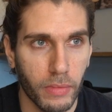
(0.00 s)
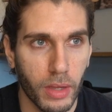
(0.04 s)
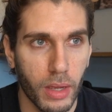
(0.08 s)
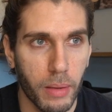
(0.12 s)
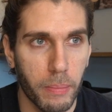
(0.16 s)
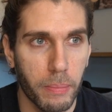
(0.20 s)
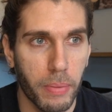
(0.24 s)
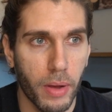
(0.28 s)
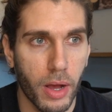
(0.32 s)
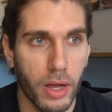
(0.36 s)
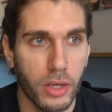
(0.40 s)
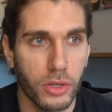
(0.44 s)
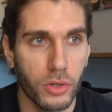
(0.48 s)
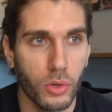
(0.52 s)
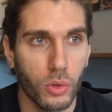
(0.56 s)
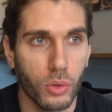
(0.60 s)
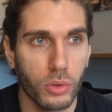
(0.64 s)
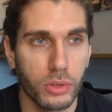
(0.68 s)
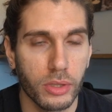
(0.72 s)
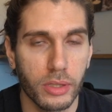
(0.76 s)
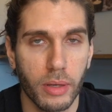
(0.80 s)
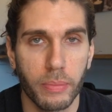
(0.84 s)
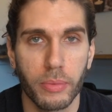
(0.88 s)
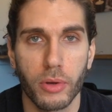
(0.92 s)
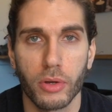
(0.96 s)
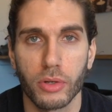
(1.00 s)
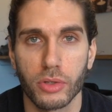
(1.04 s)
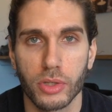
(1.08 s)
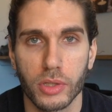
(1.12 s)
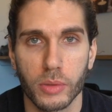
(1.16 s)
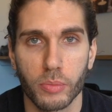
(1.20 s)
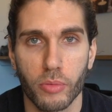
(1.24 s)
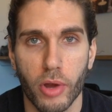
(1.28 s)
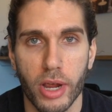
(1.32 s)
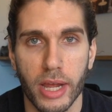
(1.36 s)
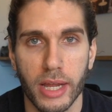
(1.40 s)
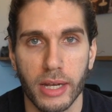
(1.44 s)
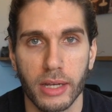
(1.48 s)
But your subconscious
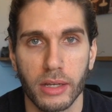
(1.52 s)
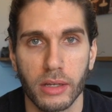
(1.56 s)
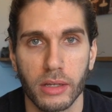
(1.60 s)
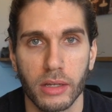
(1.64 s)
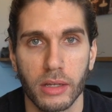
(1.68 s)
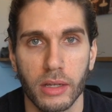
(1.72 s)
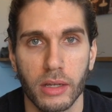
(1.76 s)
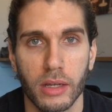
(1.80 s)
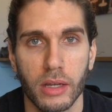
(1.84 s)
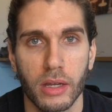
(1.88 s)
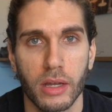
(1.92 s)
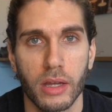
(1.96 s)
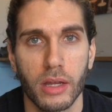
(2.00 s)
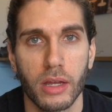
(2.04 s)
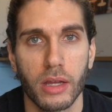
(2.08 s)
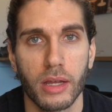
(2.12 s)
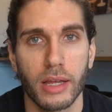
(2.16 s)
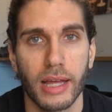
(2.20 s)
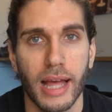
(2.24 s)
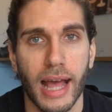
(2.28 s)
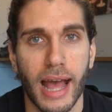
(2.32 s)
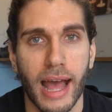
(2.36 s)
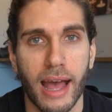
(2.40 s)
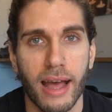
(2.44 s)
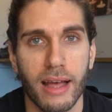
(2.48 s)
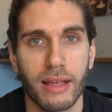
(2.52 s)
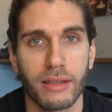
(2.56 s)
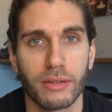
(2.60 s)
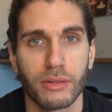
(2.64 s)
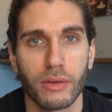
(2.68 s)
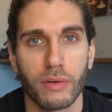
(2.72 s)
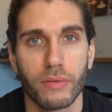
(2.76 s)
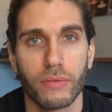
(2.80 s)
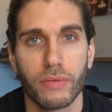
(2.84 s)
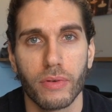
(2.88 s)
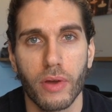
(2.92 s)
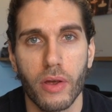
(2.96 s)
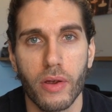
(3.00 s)
brain has
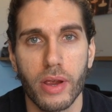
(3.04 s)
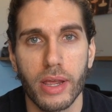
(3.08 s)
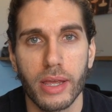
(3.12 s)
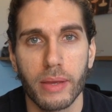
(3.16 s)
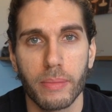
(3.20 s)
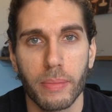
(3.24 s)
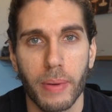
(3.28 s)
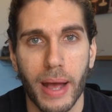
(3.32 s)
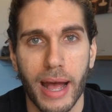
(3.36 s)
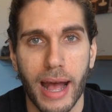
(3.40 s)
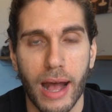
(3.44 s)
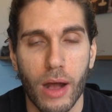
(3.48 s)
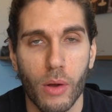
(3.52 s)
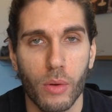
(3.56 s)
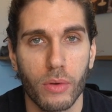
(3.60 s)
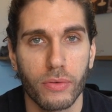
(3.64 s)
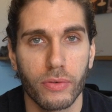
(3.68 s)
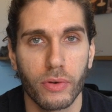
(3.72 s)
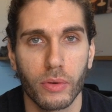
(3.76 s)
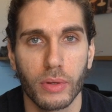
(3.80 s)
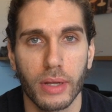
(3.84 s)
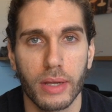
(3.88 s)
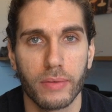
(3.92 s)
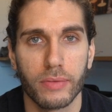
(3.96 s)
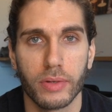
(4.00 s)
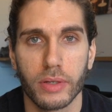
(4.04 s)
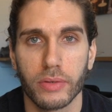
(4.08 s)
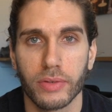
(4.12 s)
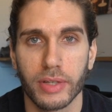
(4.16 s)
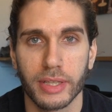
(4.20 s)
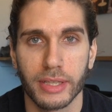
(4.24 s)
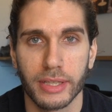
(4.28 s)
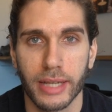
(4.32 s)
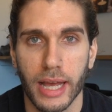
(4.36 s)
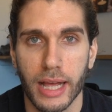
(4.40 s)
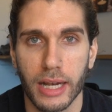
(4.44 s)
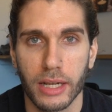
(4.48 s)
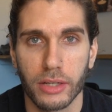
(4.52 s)
a very powerful level of
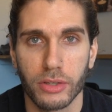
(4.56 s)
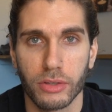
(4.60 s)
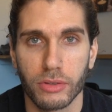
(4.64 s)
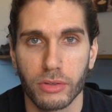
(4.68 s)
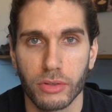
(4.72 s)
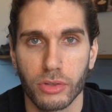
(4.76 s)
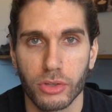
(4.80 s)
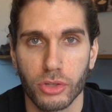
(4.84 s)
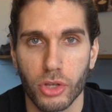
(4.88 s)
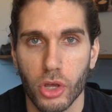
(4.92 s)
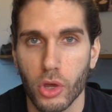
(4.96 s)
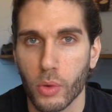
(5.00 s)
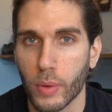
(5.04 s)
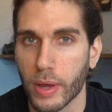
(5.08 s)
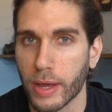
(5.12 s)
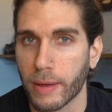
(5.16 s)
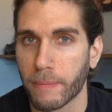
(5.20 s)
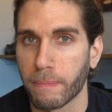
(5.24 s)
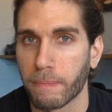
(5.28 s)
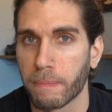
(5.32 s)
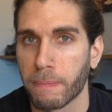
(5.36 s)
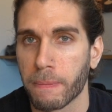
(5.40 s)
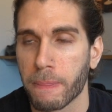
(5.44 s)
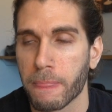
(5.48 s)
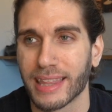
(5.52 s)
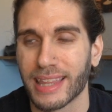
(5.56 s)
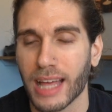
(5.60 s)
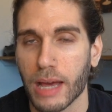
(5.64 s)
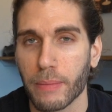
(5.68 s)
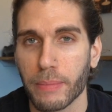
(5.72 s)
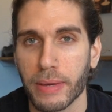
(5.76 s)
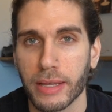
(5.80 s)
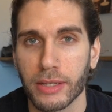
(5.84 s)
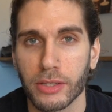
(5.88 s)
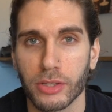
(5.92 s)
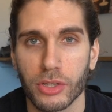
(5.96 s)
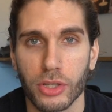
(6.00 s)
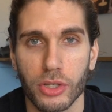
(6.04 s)
intelligence to it. That
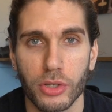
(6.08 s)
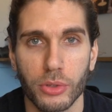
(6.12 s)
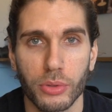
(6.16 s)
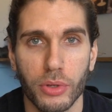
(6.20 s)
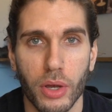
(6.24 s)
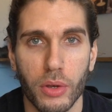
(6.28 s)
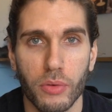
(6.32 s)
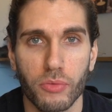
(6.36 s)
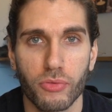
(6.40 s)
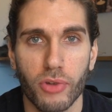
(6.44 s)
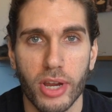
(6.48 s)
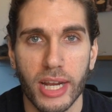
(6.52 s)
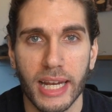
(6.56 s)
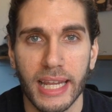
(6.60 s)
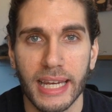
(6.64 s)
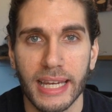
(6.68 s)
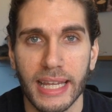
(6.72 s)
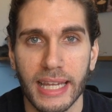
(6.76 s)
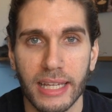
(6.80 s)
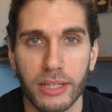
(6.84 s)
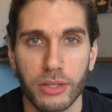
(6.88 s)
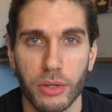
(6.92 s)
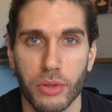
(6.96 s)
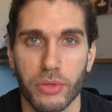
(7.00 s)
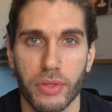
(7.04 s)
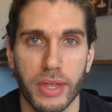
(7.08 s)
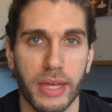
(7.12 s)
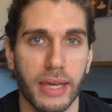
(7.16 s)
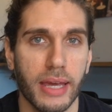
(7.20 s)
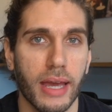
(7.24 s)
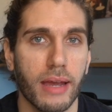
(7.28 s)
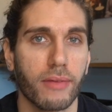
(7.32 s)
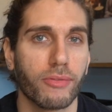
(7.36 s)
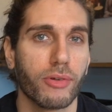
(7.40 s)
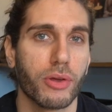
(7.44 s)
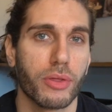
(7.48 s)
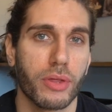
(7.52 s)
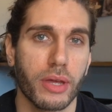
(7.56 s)
means that you don't really need to think
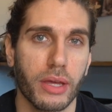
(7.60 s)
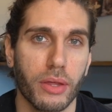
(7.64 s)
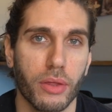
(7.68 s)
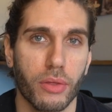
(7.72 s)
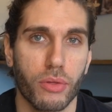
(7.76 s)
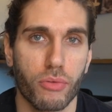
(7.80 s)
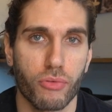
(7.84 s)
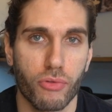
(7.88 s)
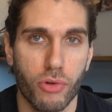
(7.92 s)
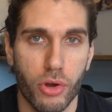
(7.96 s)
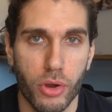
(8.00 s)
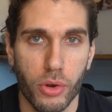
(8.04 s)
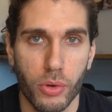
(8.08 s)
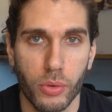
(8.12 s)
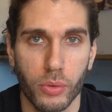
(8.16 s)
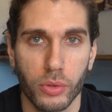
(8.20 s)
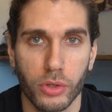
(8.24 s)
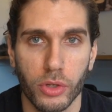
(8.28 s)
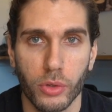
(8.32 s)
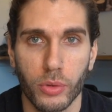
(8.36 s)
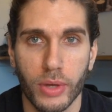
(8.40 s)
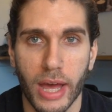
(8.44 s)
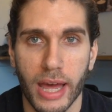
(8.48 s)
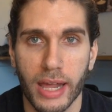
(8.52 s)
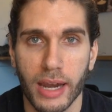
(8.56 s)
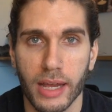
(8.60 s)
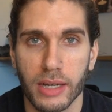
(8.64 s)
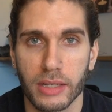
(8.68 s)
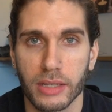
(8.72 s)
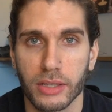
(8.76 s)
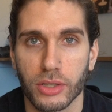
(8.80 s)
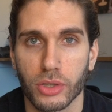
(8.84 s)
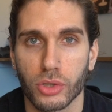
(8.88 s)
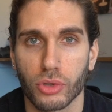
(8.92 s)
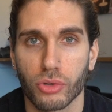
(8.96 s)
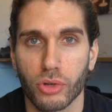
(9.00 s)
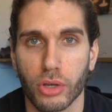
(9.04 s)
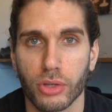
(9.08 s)
everything through. You can actually
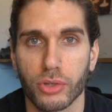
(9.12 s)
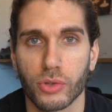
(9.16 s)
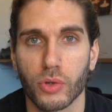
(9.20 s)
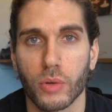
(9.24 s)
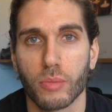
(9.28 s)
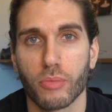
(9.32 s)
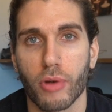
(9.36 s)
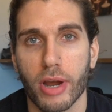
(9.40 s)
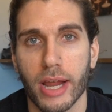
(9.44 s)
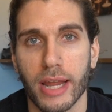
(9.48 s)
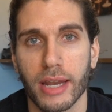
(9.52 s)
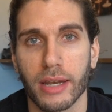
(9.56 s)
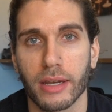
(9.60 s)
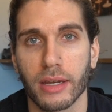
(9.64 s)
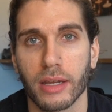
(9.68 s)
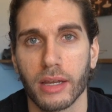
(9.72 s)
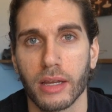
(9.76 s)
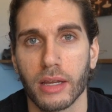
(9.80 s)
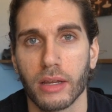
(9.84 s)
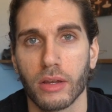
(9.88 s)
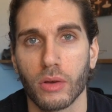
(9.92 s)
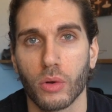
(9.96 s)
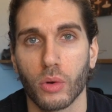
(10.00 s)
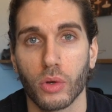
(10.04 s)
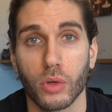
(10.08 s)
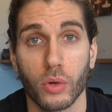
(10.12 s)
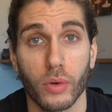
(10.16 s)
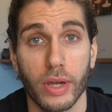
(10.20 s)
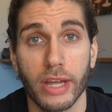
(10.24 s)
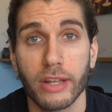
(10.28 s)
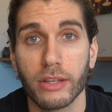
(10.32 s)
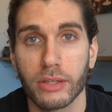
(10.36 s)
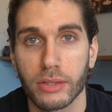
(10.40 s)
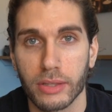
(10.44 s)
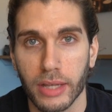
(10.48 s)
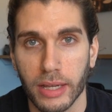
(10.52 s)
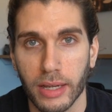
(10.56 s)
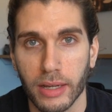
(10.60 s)
just trust your brain or your
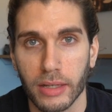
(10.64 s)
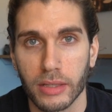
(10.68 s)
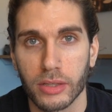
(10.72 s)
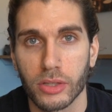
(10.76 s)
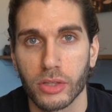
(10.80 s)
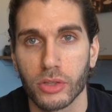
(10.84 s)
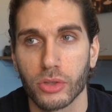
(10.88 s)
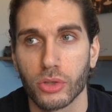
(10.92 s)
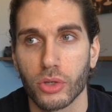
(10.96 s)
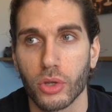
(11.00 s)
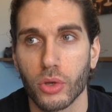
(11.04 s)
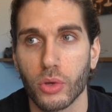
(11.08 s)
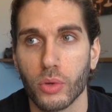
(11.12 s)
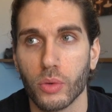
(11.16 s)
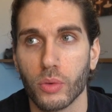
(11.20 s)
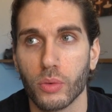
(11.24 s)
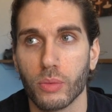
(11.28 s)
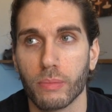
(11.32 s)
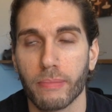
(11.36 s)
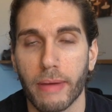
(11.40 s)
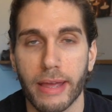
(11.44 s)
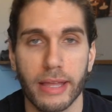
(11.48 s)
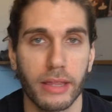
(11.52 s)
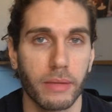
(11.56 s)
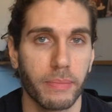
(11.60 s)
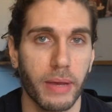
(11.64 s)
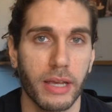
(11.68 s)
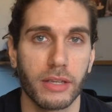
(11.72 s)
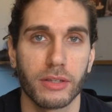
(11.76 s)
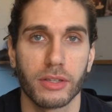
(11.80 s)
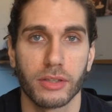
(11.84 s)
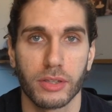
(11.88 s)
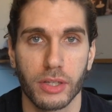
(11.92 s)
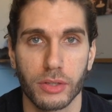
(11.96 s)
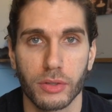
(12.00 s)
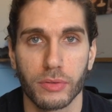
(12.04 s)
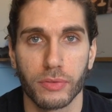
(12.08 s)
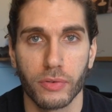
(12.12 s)
instinct to make the best
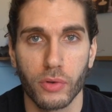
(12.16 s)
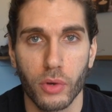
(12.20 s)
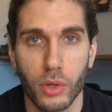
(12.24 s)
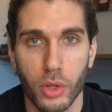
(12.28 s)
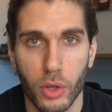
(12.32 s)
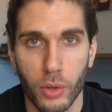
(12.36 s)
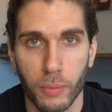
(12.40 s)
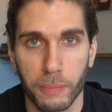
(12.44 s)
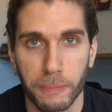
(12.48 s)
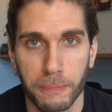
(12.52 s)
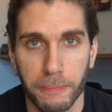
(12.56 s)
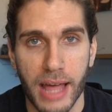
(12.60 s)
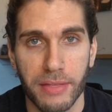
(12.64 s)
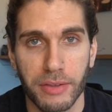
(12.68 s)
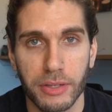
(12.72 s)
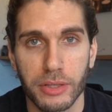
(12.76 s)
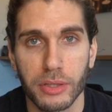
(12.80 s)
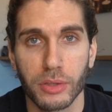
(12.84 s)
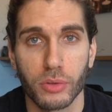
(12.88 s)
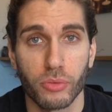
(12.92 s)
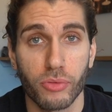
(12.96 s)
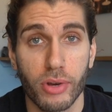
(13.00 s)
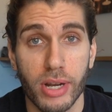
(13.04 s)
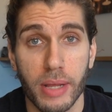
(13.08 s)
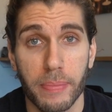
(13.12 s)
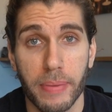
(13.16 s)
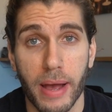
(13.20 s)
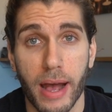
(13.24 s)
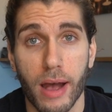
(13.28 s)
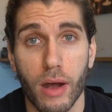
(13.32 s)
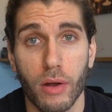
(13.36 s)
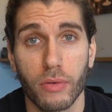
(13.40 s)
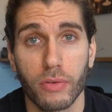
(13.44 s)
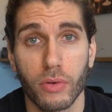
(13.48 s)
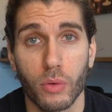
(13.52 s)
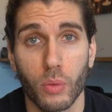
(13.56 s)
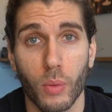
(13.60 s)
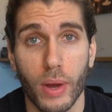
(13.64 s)
decision for you. And this is a really
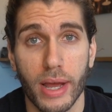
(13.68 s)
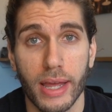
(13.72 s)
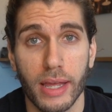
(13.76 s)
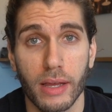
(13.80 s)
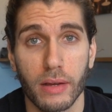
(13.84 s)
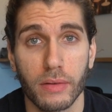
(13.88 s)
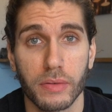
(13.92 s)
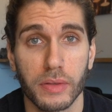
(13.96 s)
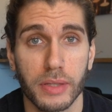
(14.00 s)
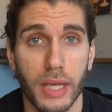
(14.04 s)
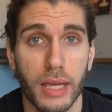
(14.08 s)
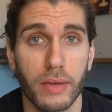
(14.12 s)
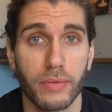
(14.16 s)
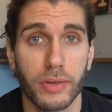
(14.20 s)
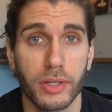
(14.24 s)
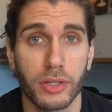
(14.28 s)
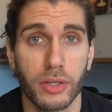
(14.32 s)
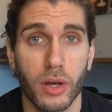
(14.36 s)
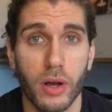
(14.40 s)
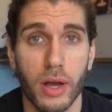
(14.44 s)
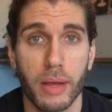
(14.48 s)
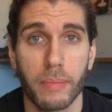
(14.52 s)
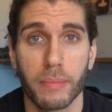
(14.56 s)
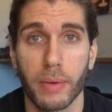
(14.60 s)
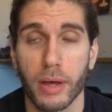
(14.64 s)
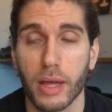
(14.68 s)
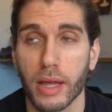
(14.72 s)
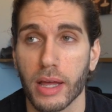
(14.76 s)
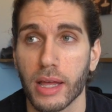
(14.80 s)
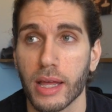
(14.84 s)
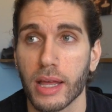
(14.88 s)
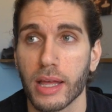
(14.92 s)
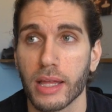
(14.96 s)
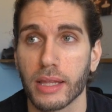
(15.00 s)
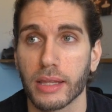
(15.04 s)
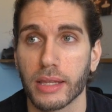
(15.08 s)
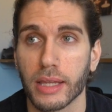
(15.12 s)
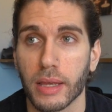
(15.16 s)
powerful way of saving time, but
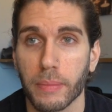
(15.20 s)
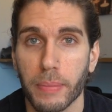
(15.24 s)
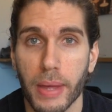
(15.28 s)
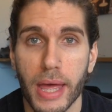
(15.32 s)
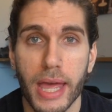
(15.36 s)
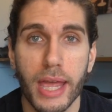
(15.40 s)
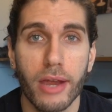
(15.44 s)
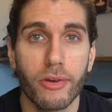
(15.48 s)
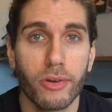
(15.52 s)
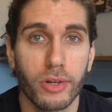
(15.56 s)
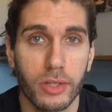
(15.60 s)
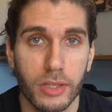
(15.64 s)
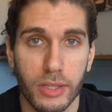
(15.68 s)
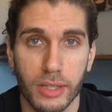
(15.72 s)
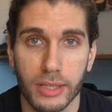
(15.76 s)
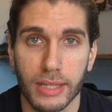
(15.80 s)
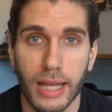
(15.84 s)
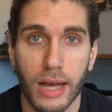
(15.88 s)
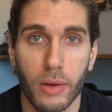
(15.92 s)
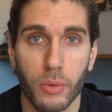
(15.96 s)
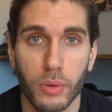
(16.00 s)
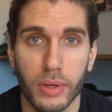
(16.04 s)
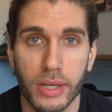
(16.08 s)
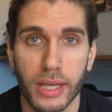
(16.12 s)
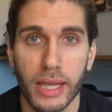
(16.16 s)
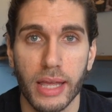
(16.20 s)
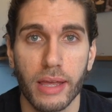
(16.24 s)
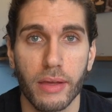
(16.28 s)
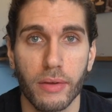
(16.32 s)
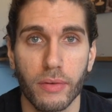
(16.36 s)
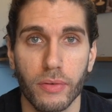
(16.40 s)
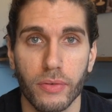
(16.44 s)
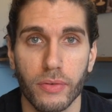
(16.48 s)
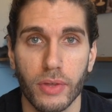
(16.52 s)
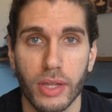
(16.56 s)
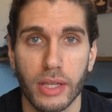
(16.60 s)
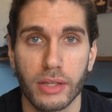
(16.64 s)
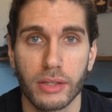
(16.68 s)
the appearance that will
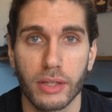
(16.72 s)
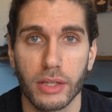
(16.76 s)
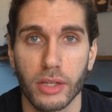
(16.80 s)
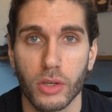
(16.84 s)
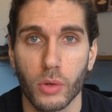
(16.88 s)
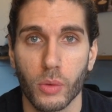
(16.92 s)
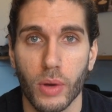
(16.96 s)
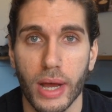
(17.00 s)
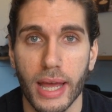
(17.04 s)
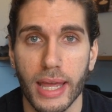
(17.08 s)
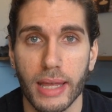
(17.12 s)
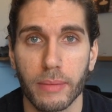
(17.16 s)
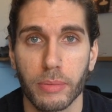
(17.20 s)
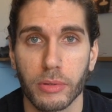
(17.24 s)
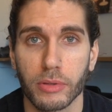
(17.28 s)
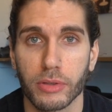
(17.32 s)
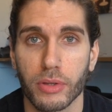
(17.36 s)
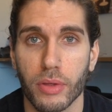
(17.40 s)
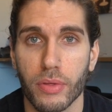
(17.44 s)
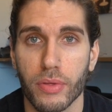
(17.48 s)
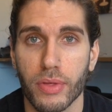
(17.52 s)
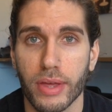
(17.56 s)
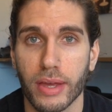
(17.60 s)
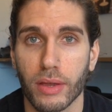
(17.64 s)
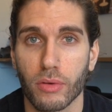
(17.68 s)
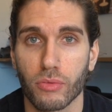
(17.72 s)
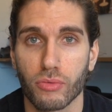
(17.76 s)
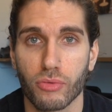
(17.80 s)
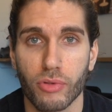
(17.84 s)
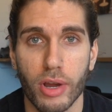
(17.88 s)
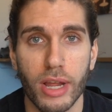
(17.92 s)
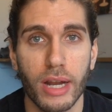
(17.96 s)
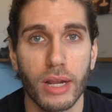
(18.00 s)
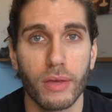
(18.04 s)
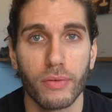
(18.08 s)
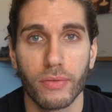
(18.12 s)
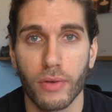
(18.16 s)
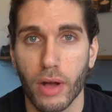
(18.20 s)
give is that you're able to think
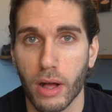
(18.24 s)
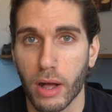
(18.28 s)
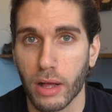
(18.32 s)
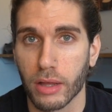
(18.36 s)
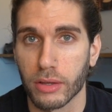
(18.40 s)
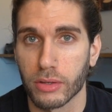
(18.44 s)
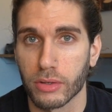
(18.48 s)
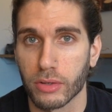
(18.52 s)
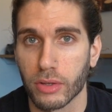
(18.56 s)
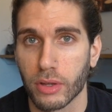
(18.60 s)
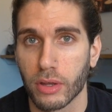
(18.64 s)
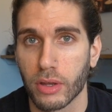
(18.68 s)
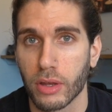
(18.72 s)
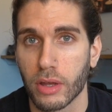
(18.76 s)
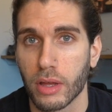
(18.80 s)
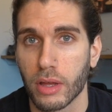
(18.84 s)
really fast.